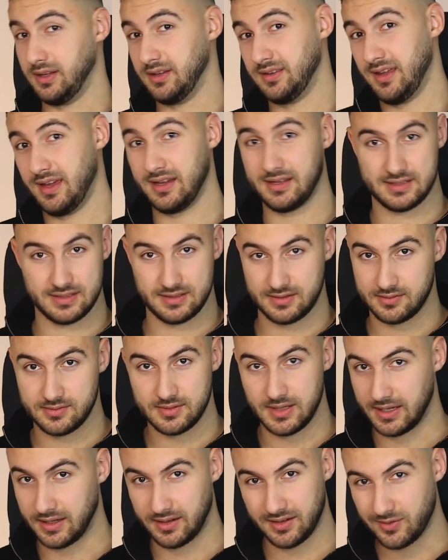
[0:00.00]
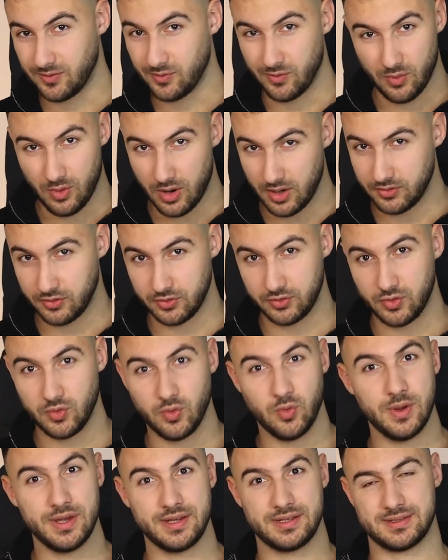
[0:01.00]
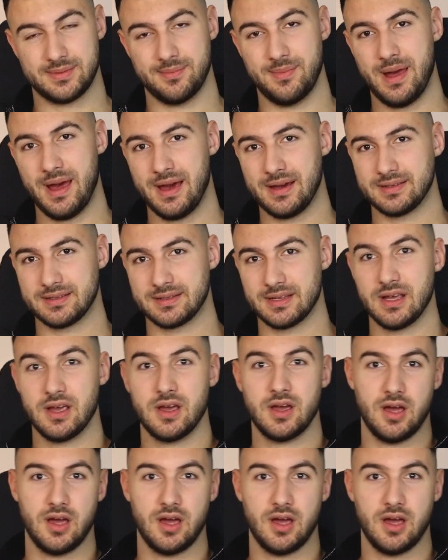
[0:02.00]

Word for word: It takes like 1 to 2 weeks max